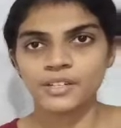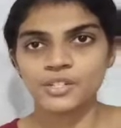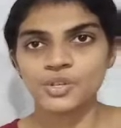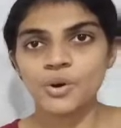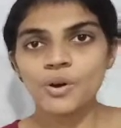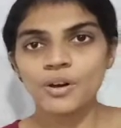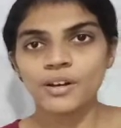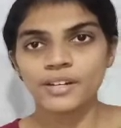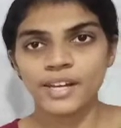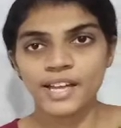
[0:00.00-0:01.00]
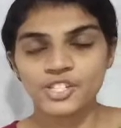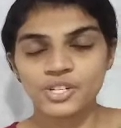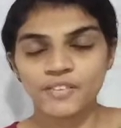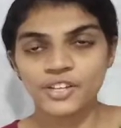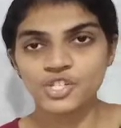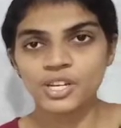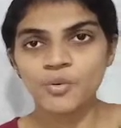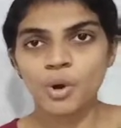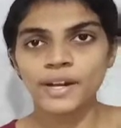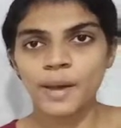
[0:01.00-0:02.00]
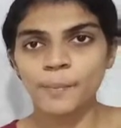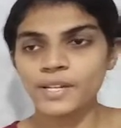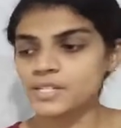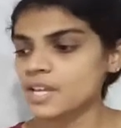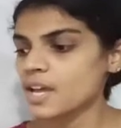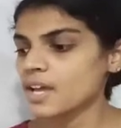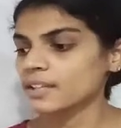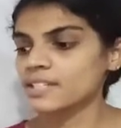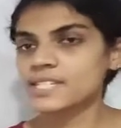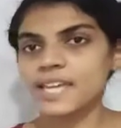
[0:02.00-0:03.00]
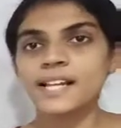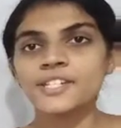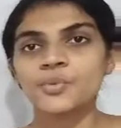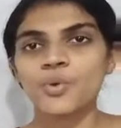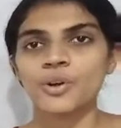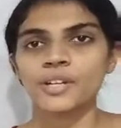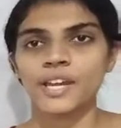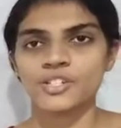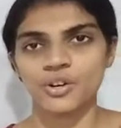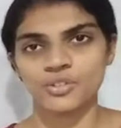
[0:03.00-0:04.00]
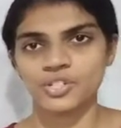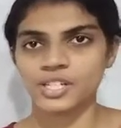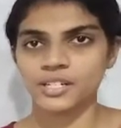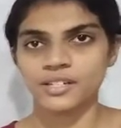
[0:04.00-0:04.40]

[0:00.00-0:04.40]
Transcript: So naturally, eventually what happens? The cells won't get oxygen.